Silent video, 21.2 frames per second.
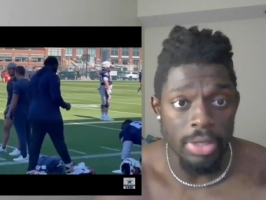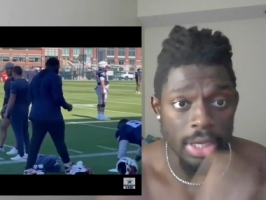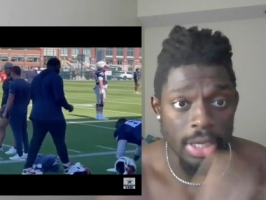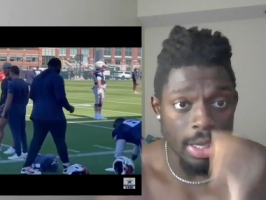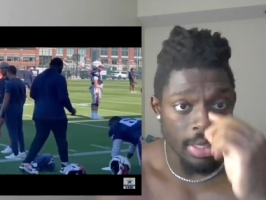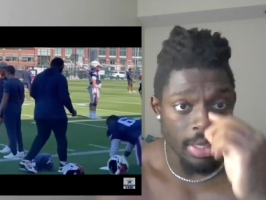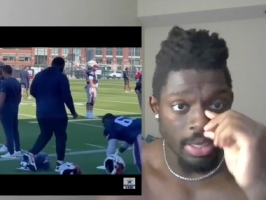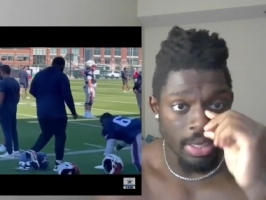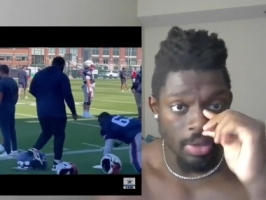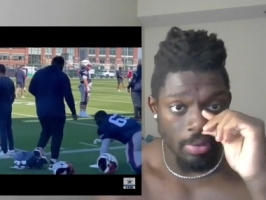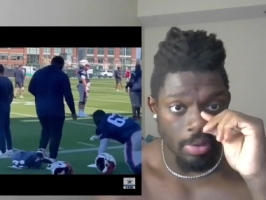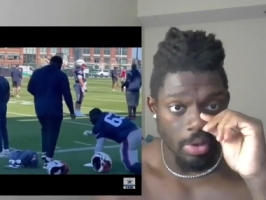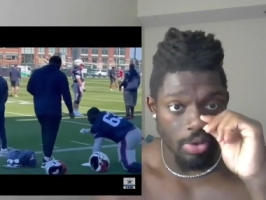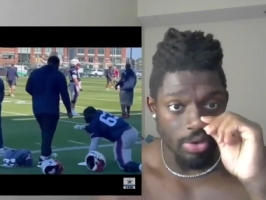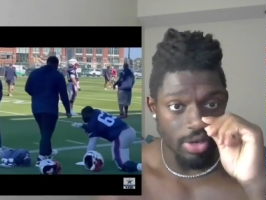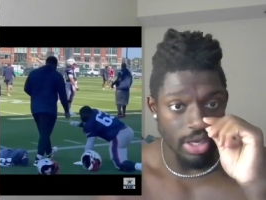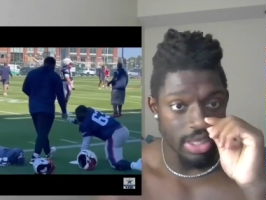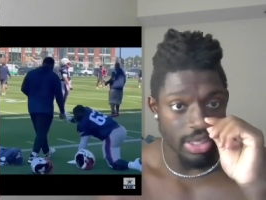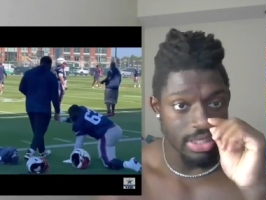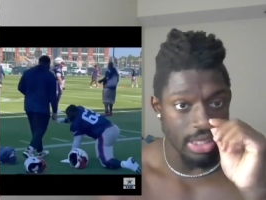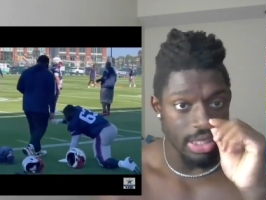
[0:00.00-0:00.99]
yeah, he gonna go
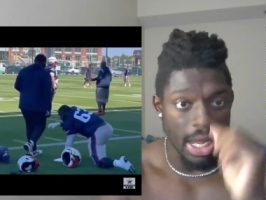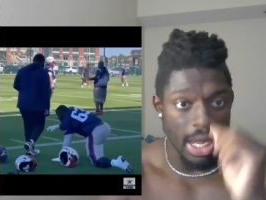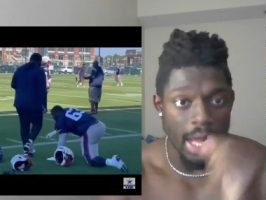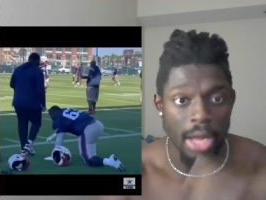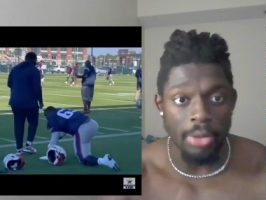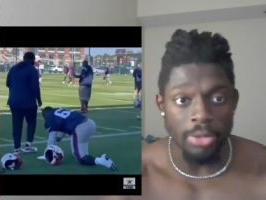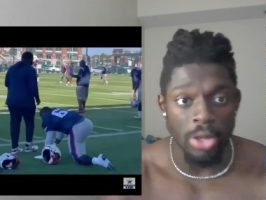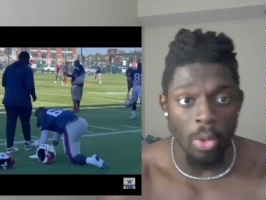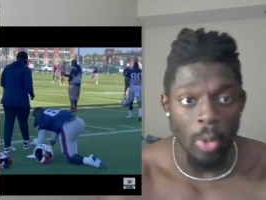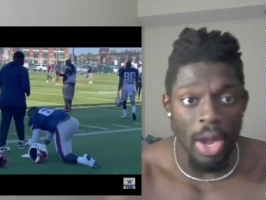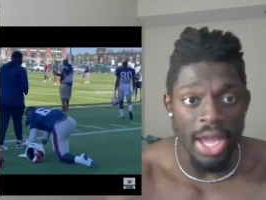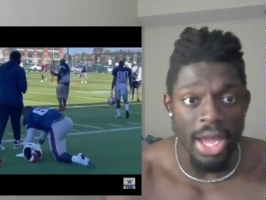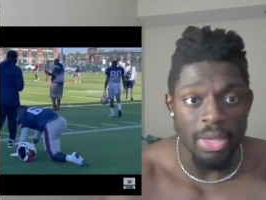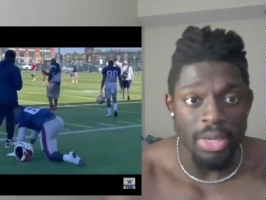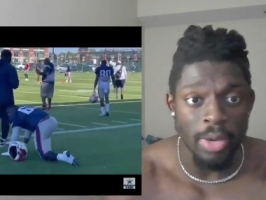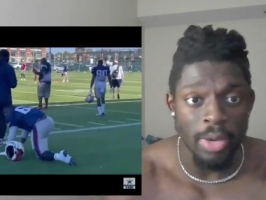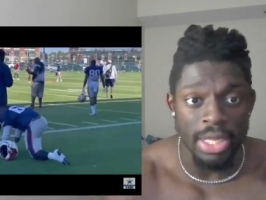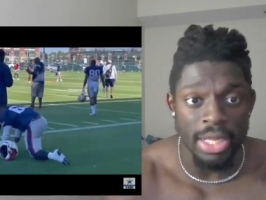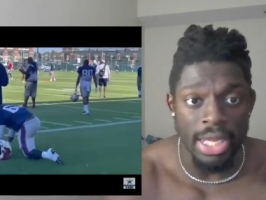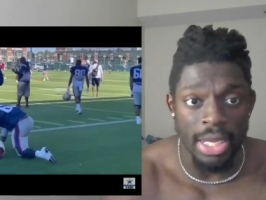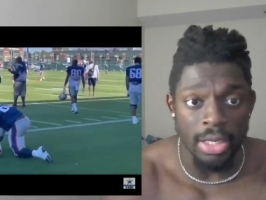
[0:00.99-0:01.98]
crazy. I don't know why he
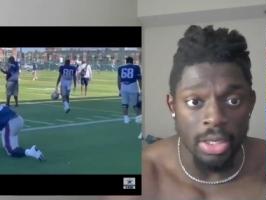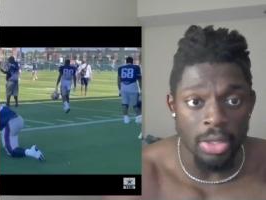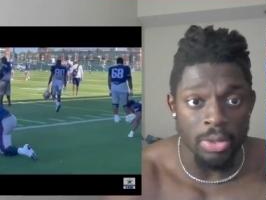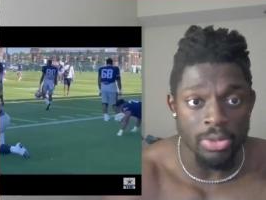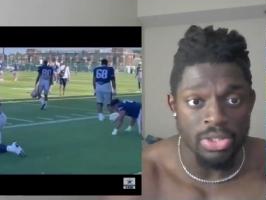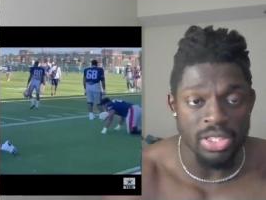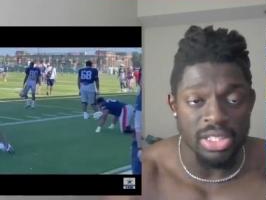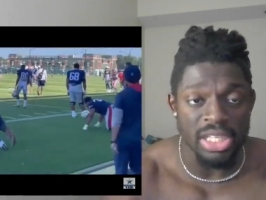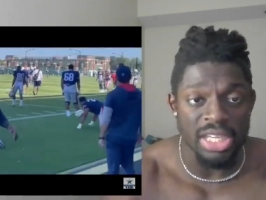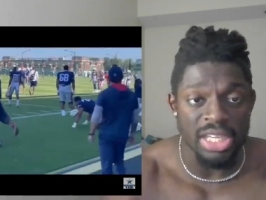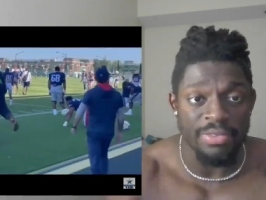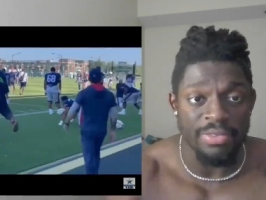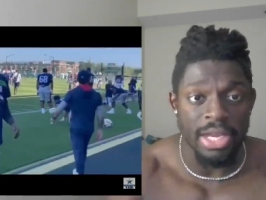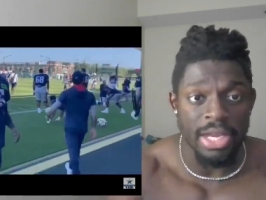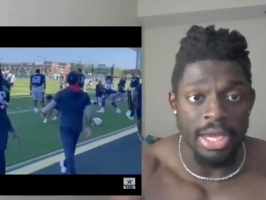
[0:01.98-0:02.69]
wearing that long sleeve in